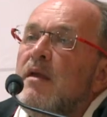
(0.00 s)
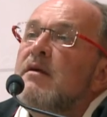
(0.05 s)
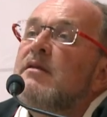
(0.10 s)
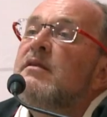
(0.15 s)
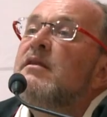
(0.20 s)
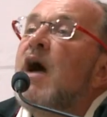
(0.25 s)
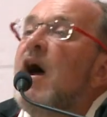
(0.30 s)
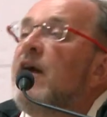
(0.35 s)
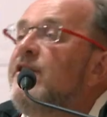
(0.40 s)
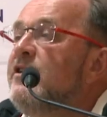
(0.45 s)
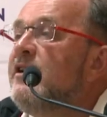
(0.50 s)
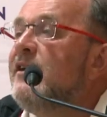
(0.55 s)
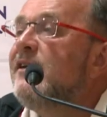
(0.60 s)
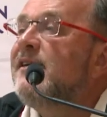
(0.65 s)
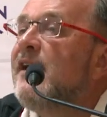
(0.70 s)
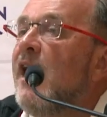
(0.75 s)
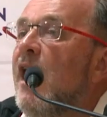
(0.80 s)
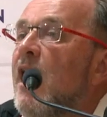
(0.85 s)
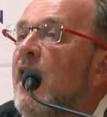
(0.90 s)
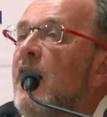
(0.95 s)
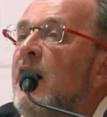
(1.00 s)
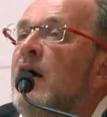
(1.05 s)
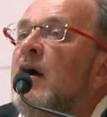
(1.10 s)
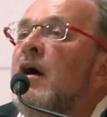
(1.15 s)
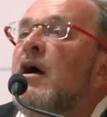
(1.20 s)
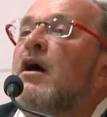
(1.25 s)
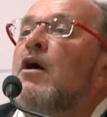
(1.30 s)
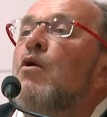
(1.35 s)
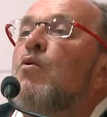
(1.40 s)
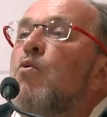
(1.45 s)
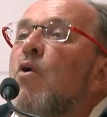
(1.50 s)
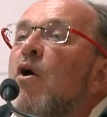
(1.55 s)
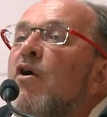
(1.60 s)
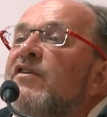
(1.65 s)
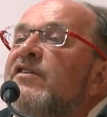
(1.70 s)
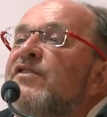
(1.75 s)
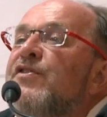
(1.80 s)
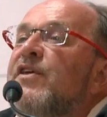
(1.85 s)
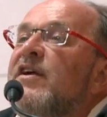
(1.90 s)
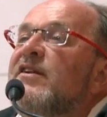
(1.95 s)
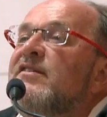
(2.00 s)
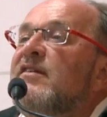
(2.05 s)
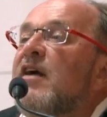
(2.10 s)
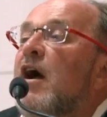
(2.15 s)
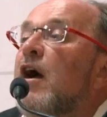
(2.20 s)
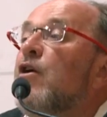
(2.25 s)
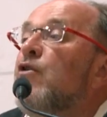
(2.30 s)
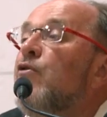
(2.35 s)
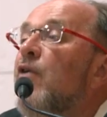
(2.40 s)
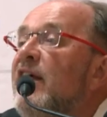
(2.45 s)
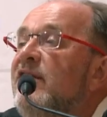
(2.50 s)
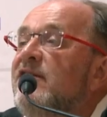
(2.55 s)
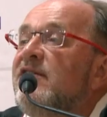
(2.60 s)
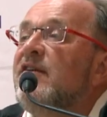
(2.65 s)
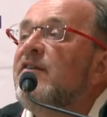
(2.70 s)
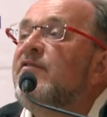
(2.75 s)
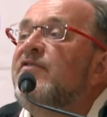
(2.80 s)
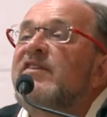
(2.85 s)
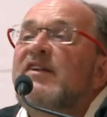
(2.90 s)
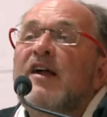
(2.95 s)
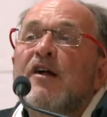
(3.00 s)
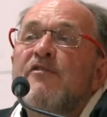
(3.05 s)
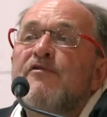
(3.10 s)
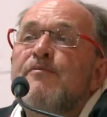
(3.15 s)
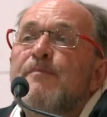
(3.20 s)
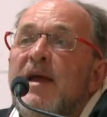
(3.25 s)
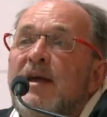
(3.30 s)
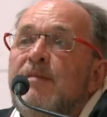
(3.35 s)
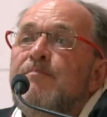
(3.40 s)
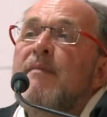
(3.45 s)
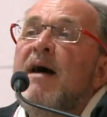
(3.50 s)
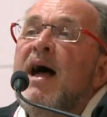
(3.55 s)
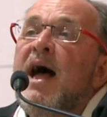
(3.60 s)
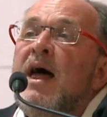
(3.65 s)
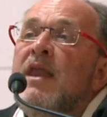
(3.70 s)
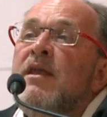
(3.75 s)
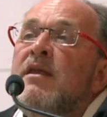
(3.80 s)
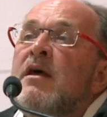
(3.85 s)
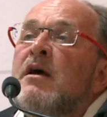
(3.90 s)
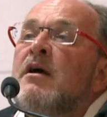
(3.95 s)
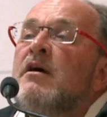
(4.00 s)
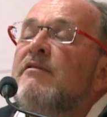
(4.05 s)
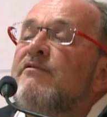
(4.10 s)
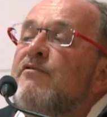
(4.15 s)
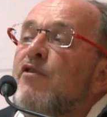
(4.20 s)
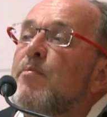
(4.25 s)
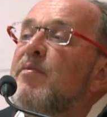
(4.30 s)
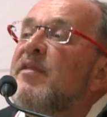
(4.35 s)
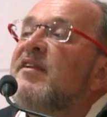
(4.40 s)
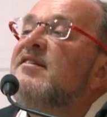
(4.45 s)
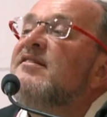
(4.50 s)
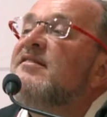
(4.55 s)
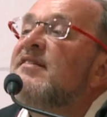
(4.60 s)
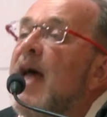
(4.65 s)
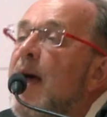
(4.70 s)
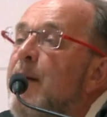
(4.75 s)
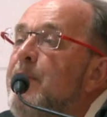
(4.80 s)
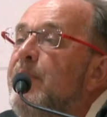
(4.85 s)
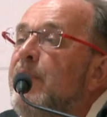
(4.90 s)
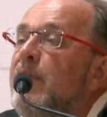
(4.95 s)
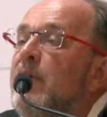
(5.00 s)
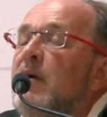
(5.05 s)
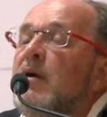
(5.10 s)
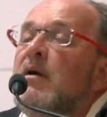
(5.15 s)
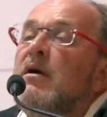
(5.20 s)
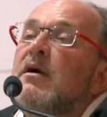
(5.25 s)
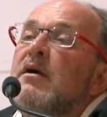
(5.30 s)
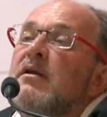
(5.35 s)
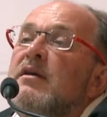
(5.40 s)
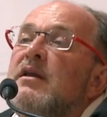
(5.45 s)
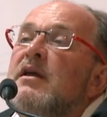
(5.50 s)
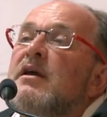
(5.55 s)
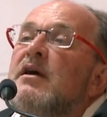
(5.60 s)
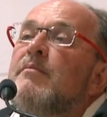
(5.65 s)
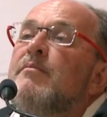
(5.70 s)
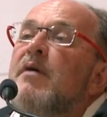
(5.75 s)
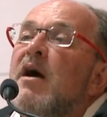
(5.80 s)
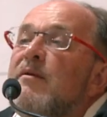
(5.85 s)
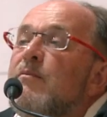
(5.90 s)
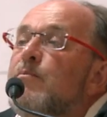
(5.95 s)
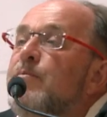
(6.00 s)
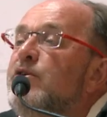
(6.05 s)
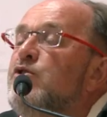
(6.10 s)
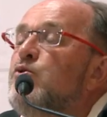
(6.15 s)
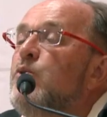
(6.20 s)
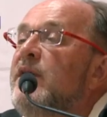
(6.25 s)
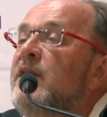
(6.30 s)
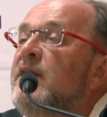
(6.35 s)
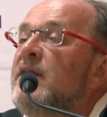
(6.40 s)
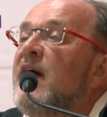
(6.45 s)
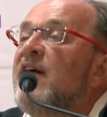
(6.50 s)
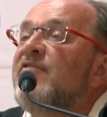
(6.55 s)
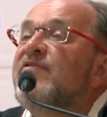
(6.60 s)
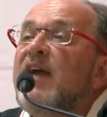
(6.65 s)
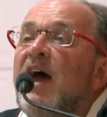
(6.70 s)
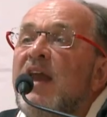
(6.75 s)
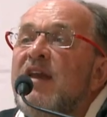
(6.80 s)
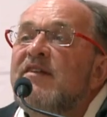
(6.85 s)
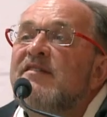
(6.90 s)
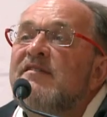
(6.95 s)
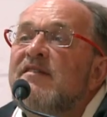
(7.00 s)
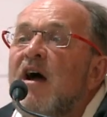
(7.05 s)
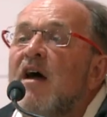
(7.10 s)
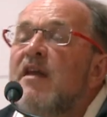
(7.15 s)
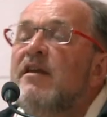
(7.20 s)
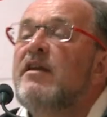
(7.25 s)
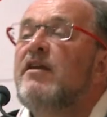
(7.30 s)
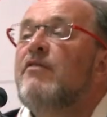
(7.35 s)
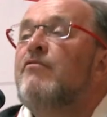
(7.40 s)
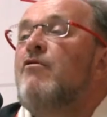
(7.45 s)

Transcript: Nadir Shah was this aggressive, self-made man from the steppe near between Afghanistan and